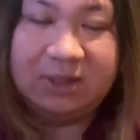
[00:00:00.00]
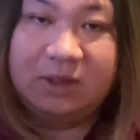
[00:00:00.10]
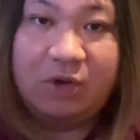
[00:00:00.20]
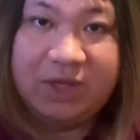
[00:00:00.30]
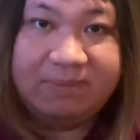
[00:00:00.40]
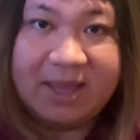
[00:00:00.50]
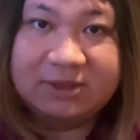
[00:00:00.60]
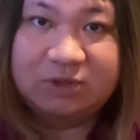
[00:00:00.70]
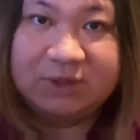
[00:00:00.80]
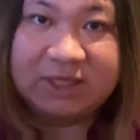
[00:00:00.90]
going back
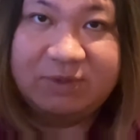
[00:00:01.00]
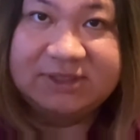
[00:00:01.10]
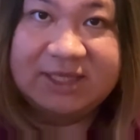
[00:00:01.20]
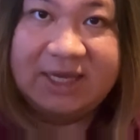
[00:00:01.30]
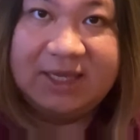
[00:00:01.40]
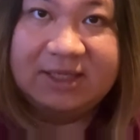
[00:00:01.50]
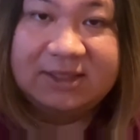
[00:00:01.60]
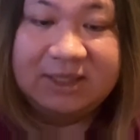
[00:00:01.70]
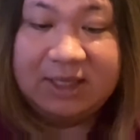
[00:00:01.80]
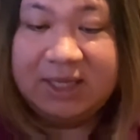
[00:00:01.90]
to what I was
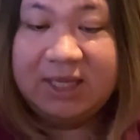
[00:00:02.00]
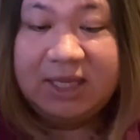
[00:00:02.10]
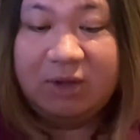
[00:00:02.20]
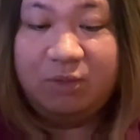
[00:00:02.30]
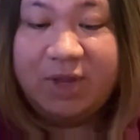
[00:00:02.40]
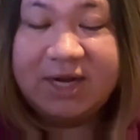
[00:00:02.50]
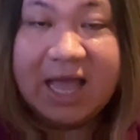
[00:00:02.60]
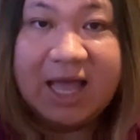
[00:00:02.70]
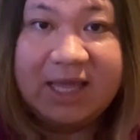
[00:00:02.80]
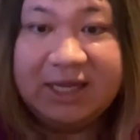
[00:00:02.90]
saying, when
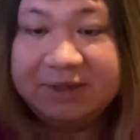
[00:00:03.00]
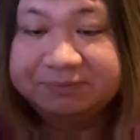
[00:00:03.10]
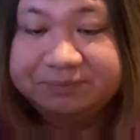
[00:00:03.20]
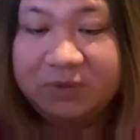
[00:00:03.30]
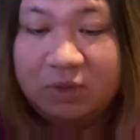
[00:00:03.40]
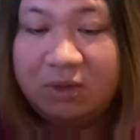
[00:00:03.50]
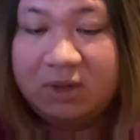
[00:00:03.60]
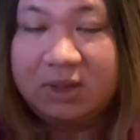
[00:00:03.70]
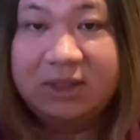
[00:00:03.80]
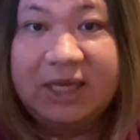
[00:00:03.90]
I
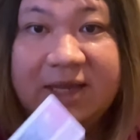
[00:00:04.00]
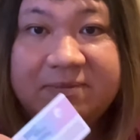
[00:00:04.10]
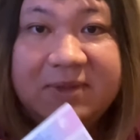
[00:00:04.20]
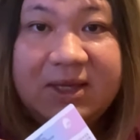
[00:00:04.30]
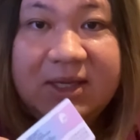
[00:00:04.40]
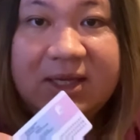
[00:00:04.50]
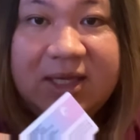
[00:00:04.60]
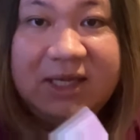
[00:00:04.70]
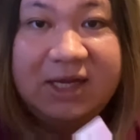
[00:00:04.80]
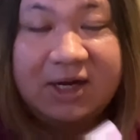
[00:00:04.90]
came
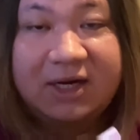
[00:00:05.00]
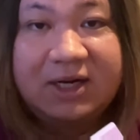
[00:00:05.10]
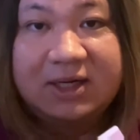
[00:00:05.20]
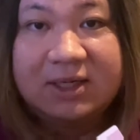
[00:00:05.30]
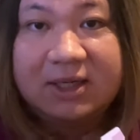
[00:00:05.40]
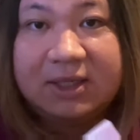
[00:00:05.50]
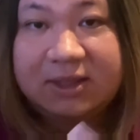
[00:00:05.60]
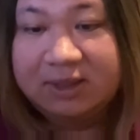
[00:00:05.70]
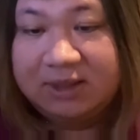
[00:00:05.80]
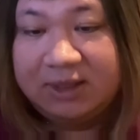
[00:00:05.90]
here
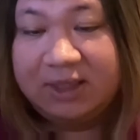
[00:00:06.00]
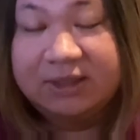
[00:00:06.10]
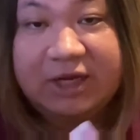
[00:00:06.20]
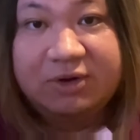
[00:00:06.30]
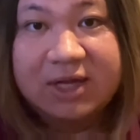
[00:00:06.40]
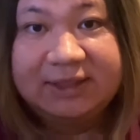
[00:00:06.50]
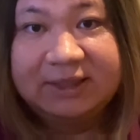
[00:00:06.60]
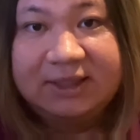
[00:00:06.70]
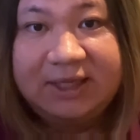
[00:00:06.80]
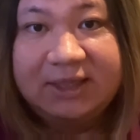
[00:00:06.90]
in the
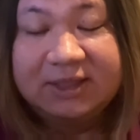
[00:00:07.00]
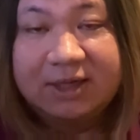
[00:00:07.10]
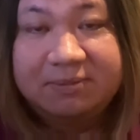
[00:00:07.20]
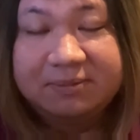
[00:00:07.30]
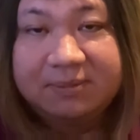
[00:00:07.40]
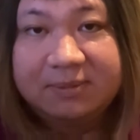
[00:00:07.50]
United Kingdom